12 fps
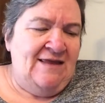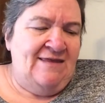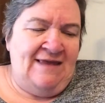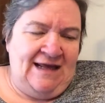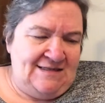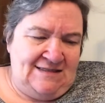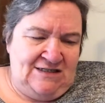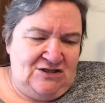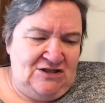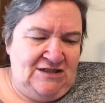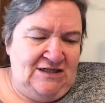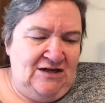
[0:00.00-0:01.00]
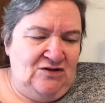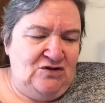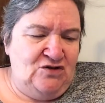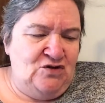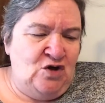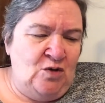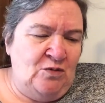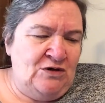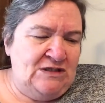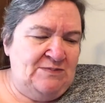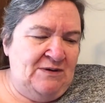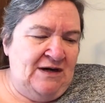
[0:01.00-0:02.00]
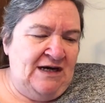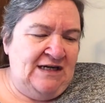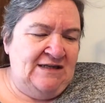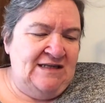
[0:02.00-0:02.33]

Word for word: That's it, she yelled. No more spying.